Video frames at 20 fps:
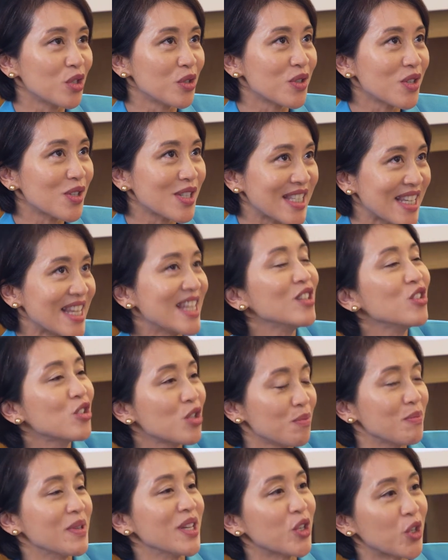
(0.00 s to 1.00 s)
seen
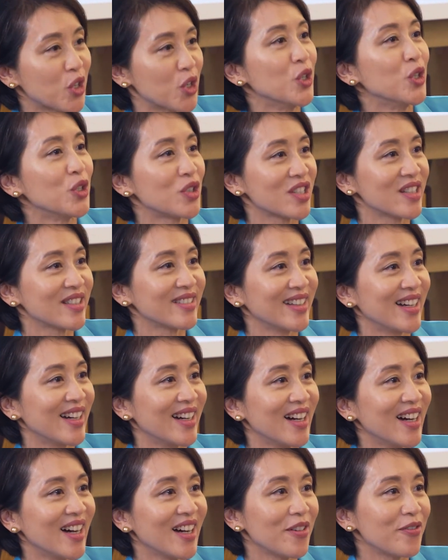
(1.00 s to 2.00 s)
to be good
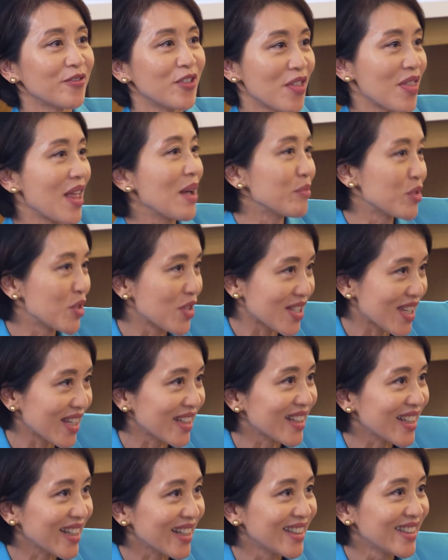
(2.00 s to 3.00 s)
for them to
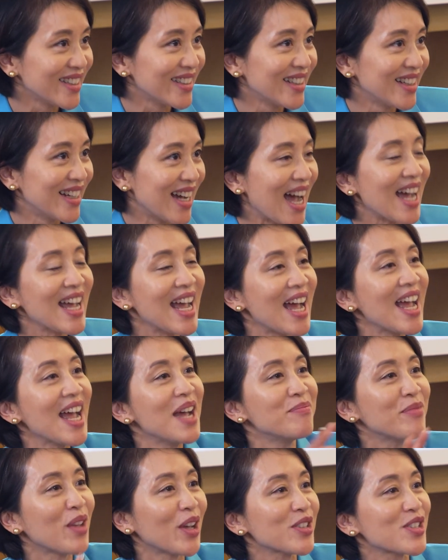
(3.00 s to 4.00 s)
study.
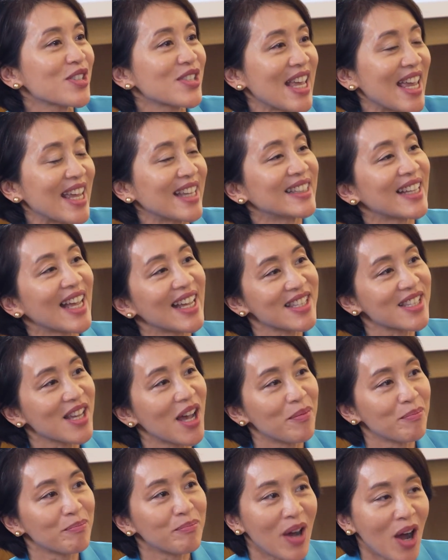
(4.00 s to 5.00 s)
I'm not saying that
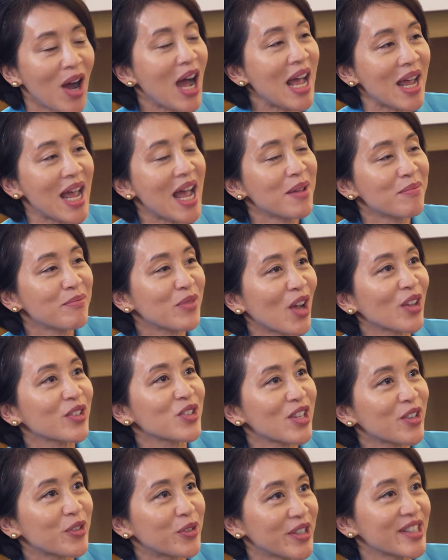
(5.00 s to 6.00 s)
I'm not
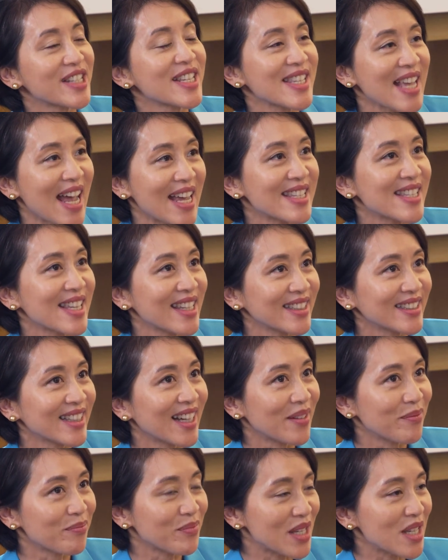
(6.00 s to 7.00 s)
criticizing
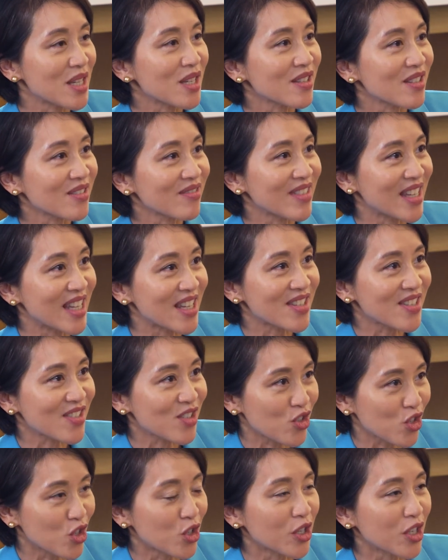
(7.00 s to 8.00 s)
these
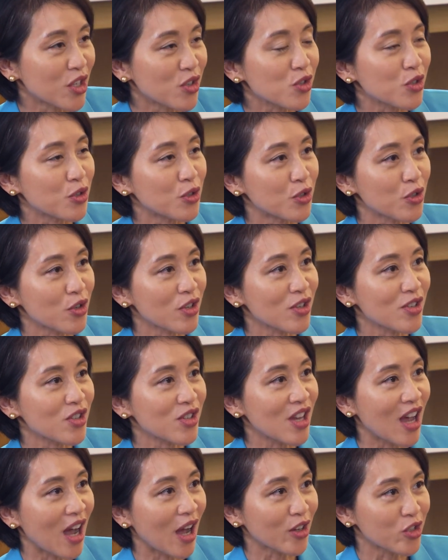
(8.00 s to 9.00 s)
students who
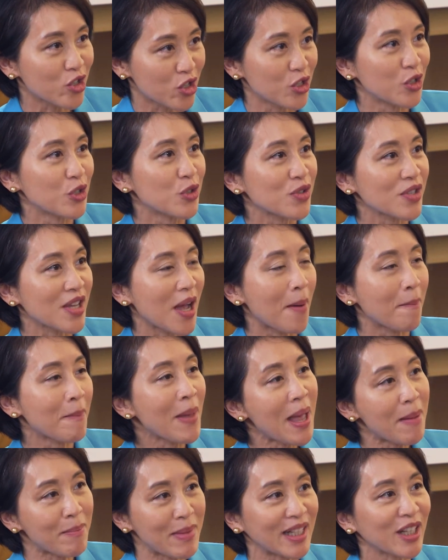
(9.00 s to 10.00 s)
choose
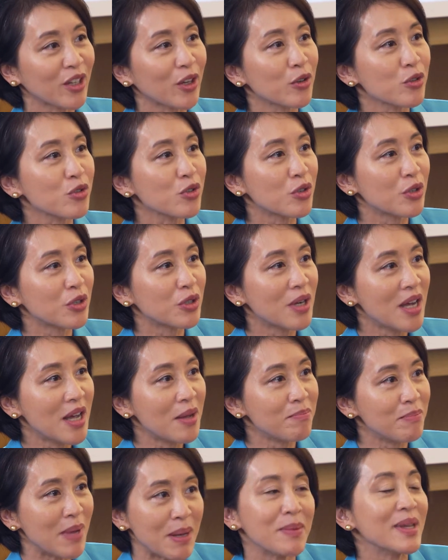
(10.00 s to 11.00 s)
medical school.
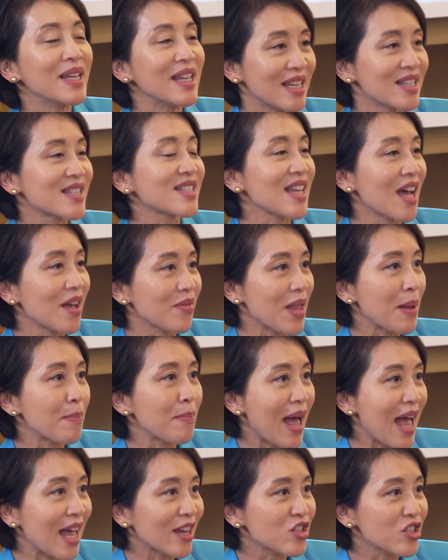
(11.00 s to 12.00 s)
Maybe it's their
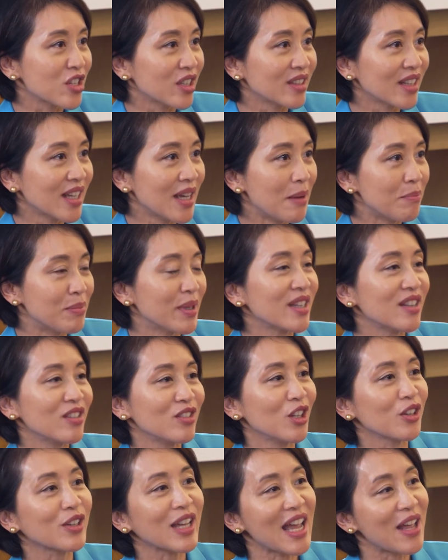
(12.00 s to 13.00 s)
passion. But
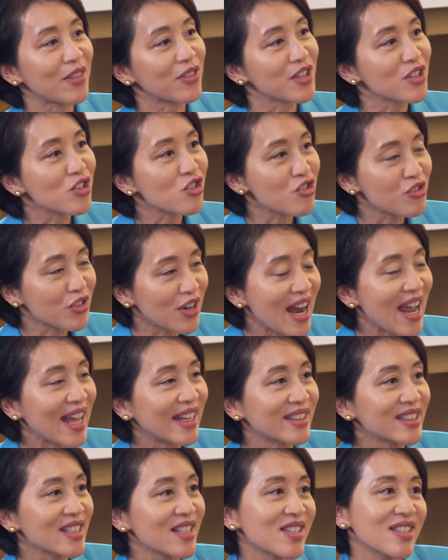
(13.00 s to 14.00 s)
looking at this
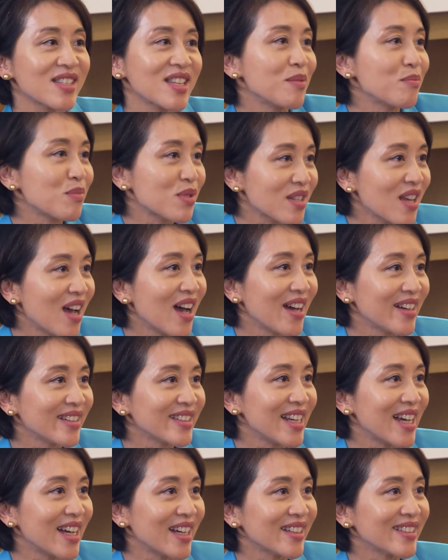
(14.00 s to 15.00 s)
trend, it seems,
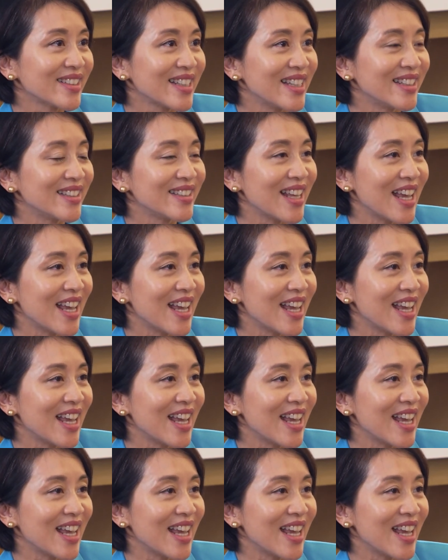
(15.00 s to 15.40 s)
in